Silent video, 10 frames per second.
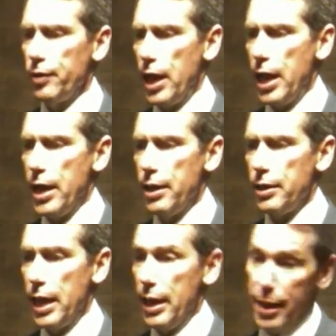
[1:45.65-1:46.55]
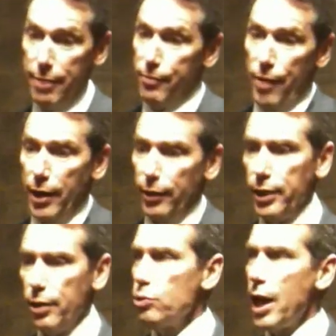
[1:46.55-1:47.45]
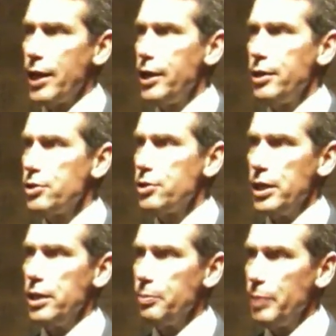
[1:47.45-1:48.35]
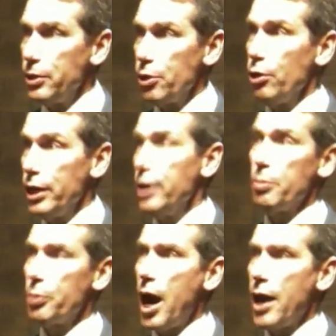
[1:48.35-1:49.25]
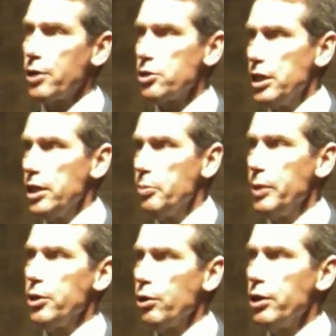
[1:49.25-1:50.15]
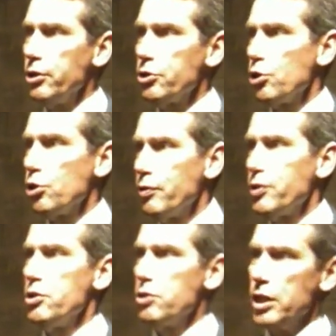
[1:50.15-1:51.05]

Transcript: And, and then finally, those ideas need to be turned into products, need to be turned into services,